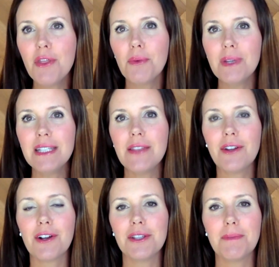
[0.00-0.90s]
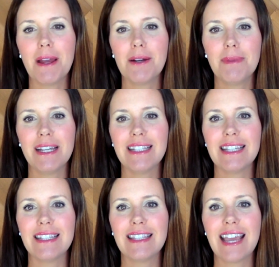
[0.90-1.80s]
reason they're called spider plants
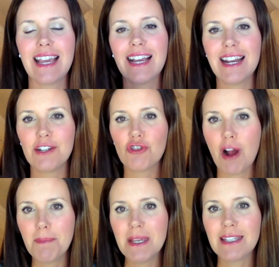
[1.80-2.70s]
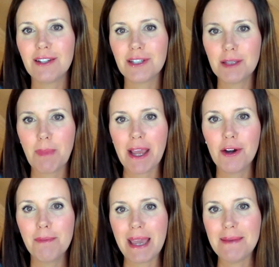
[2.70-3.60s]
is they kind of drop these little
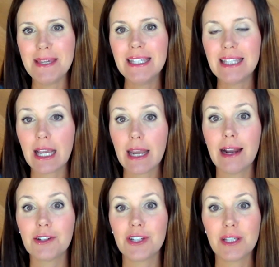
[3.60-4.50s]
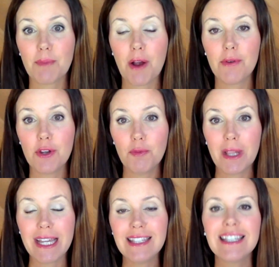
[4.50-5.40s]
spider babies that can actually sprout new
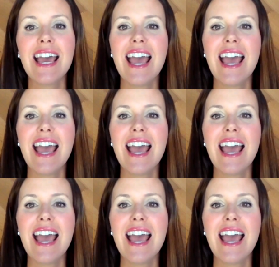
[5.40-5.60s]
plants.